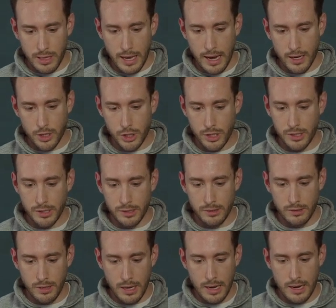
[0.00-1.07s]
action
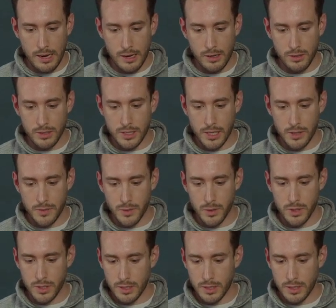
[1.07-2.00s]
on Salesforce,